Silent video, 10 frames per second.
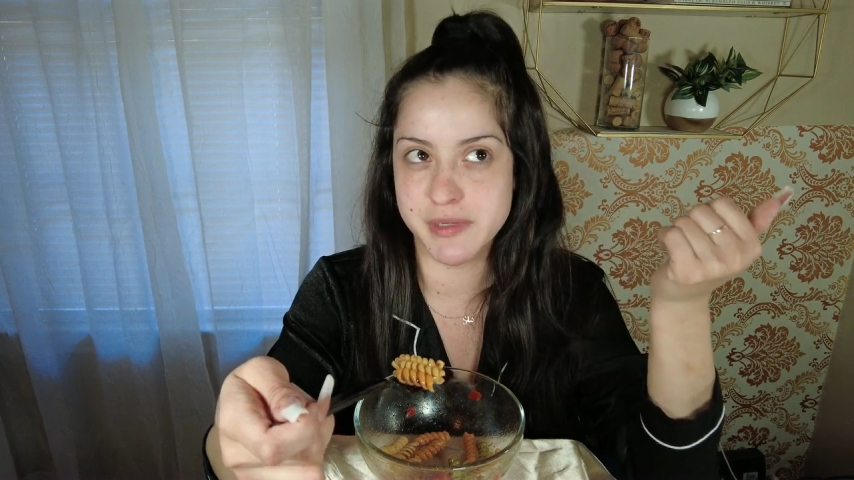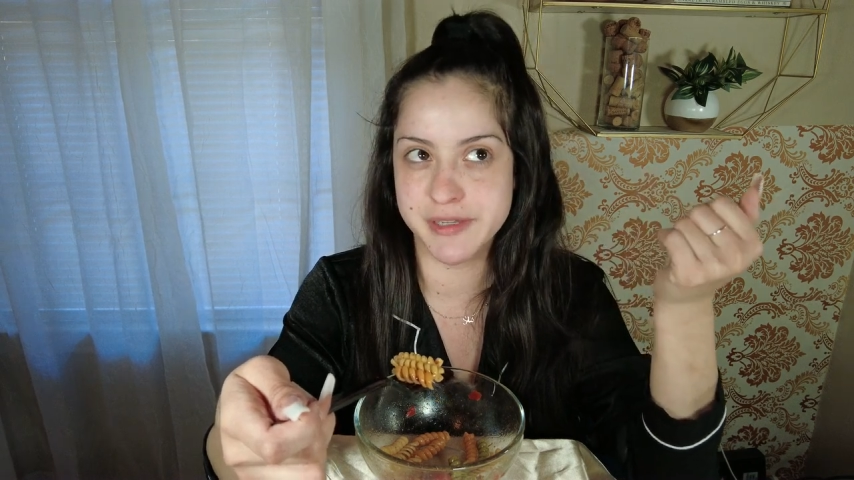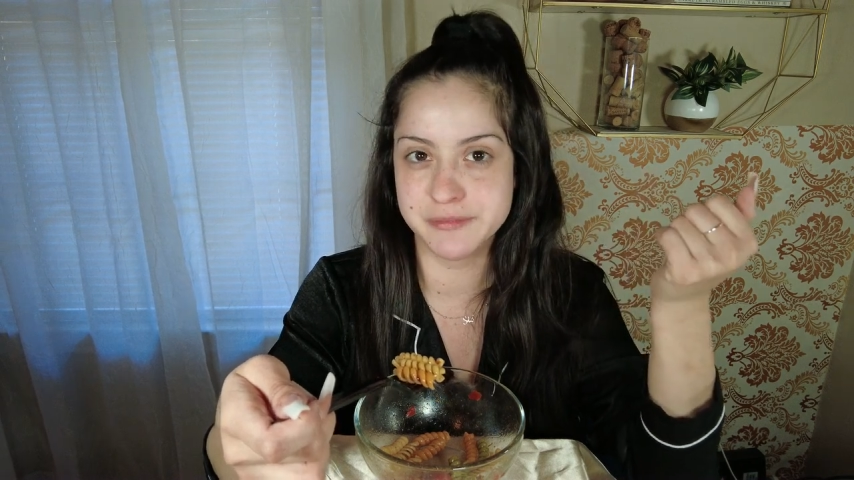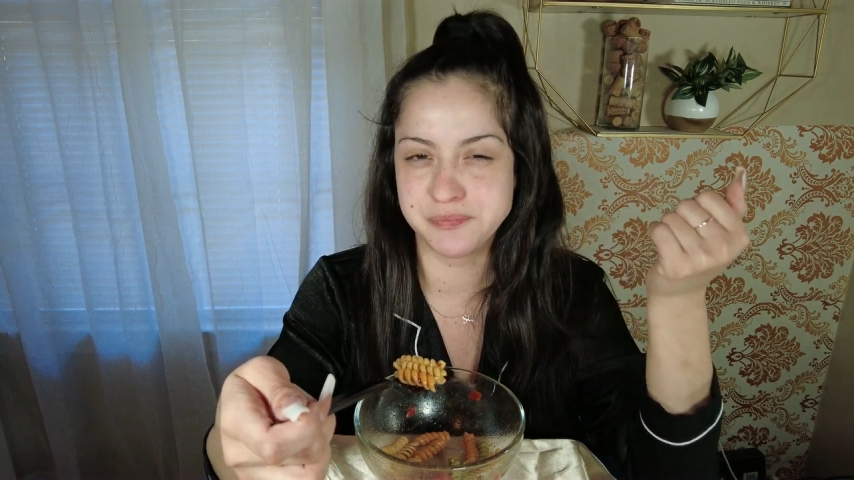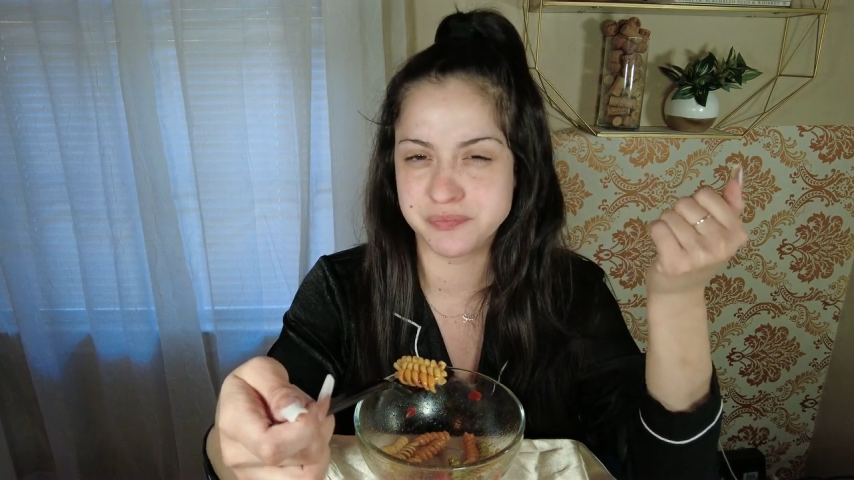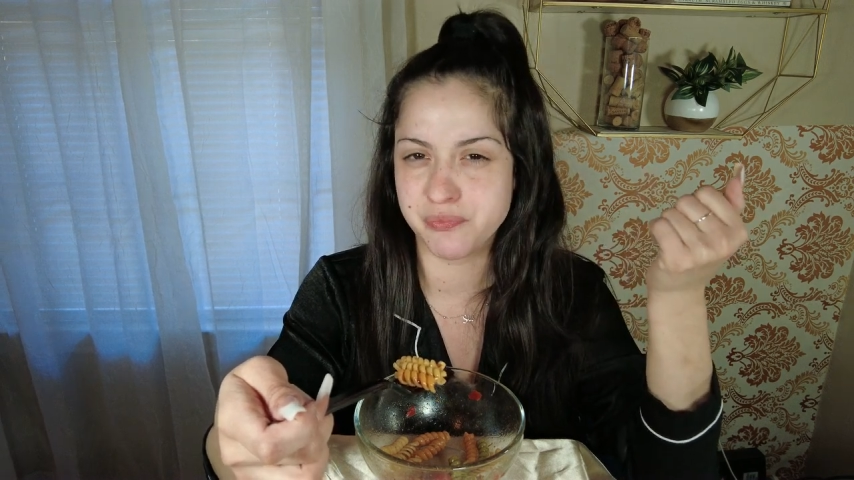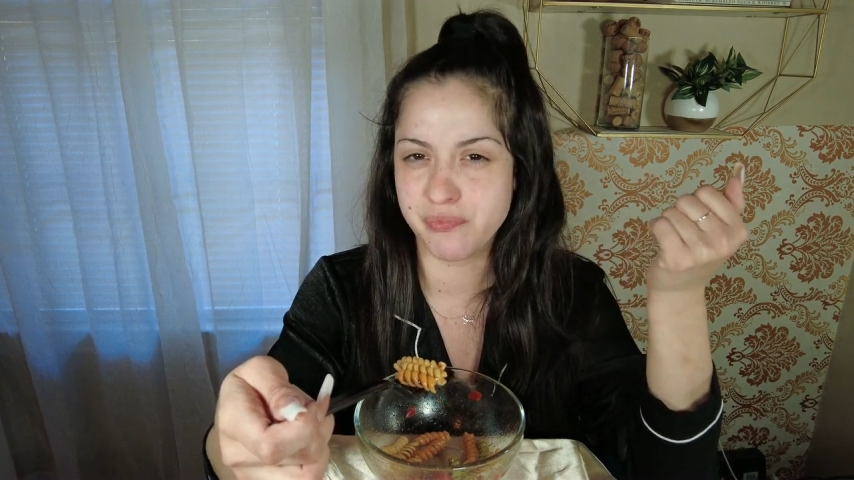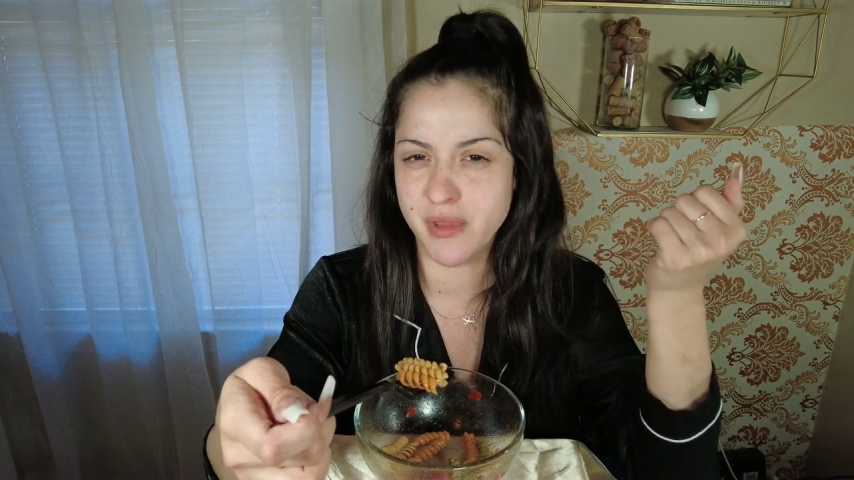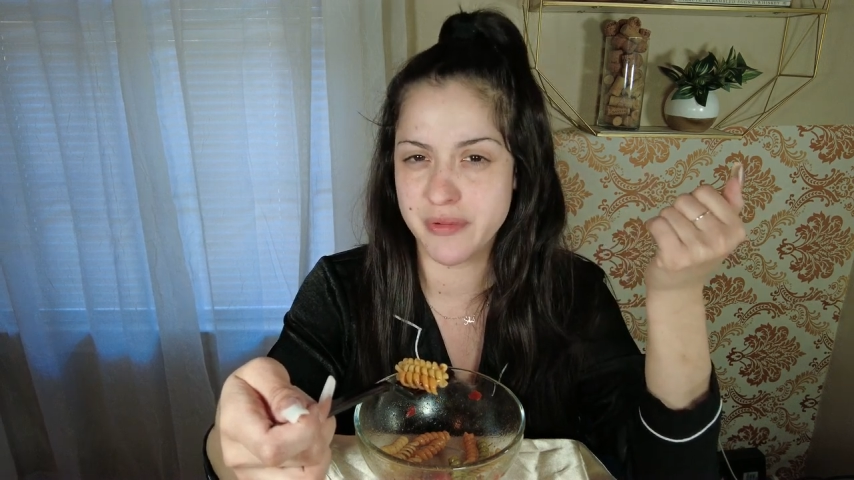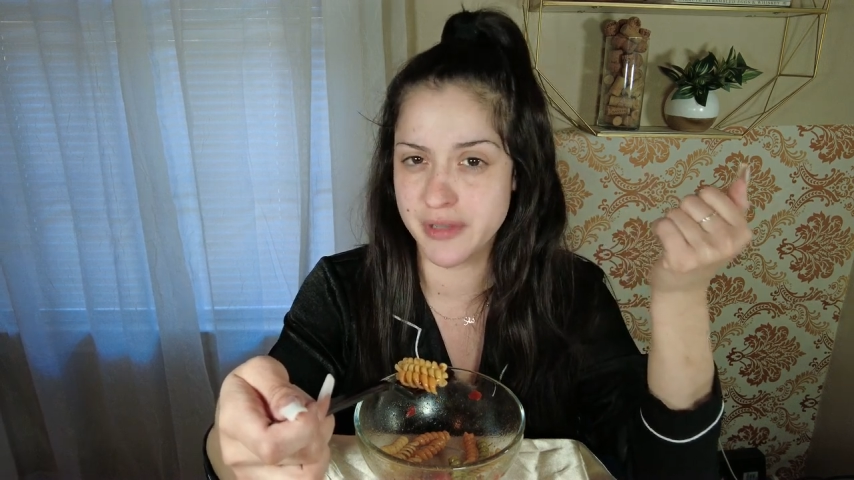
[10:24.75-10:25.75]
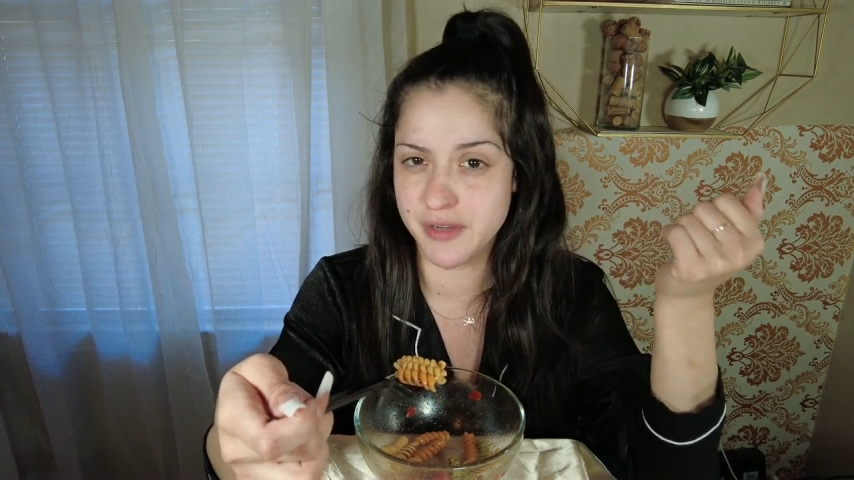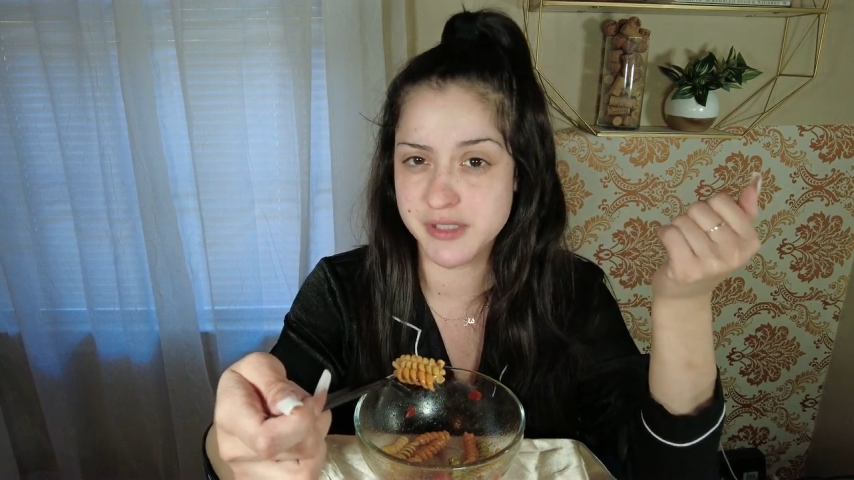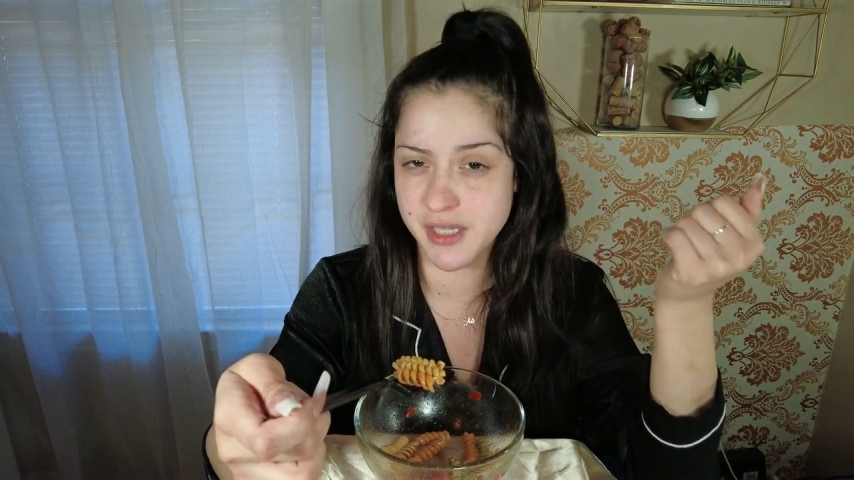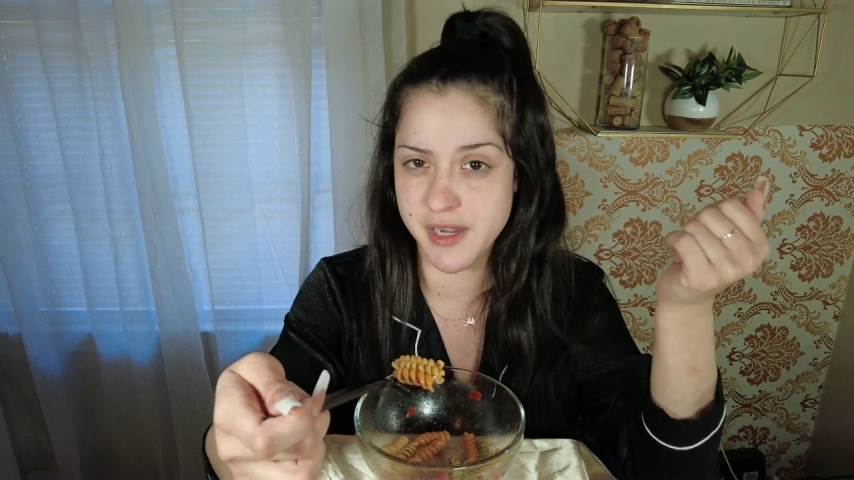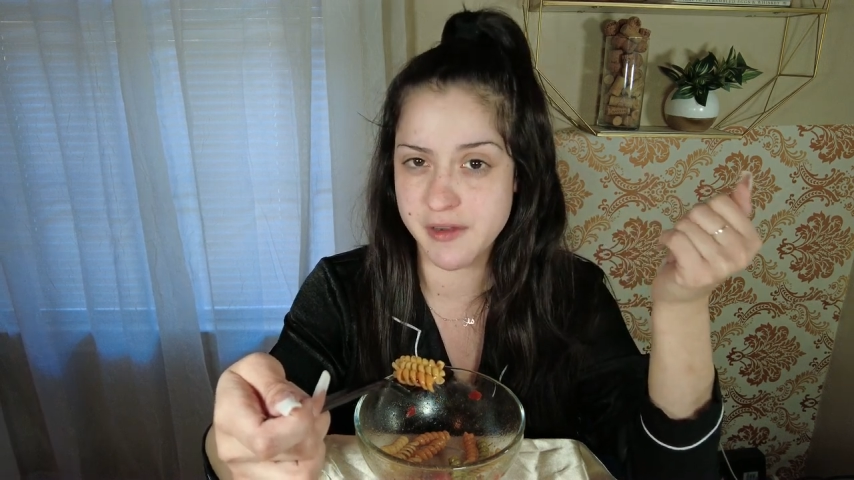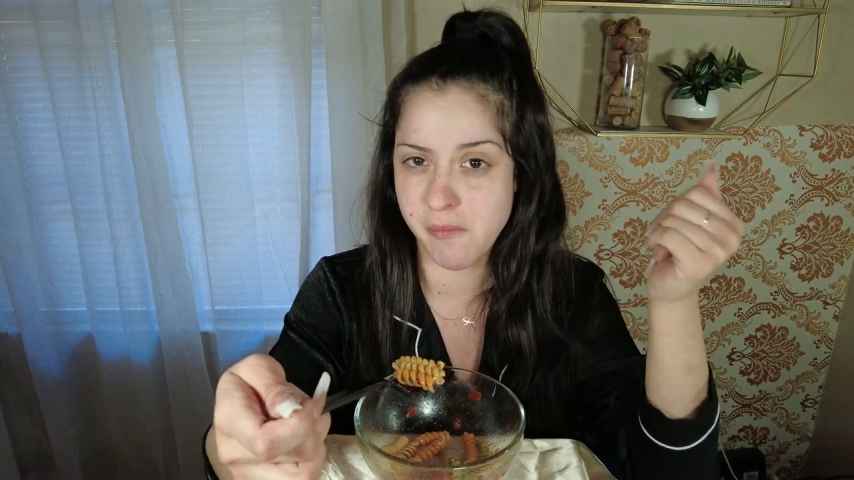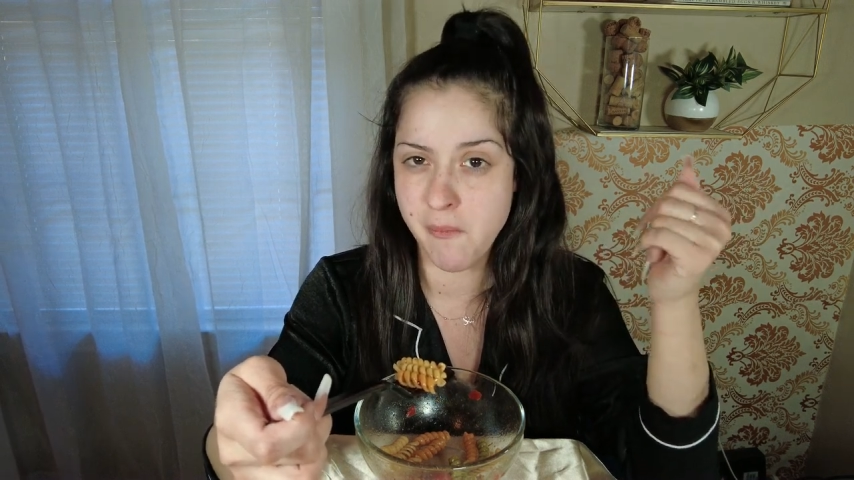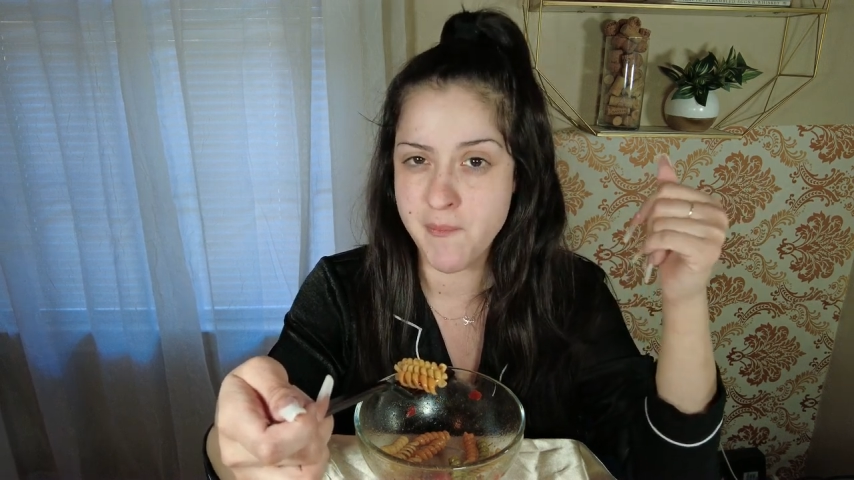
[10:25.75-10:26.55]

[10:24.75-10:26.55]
men love steak.